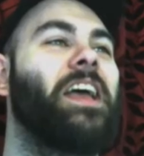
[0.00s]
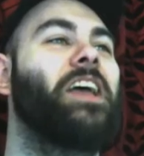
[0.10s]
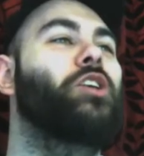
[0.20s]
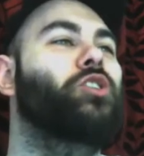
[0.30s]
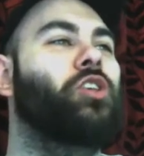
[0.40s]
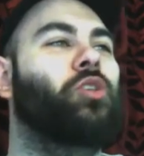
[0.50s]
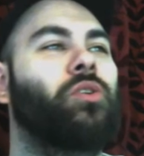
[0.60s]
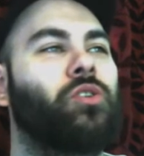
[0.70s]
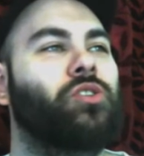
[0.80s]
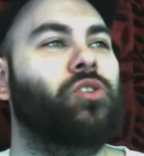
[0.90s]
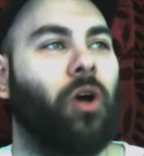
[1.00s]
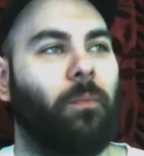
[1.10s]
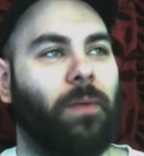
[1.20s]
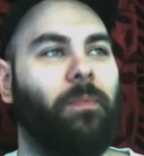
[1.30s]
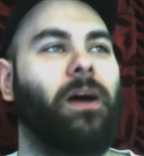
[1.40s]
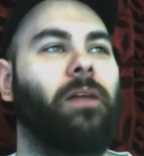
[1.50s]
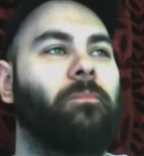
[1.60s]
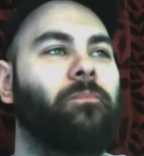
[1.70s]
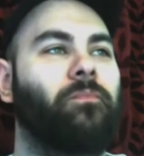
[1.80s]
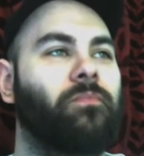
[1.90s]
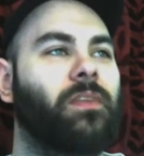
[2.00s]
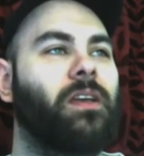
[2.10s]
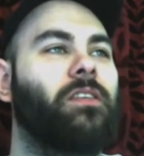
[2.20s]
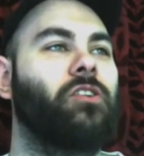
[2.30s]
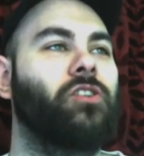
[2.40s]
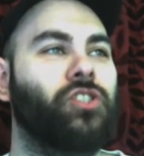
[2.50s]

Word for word: So they don't use toilet paper, they use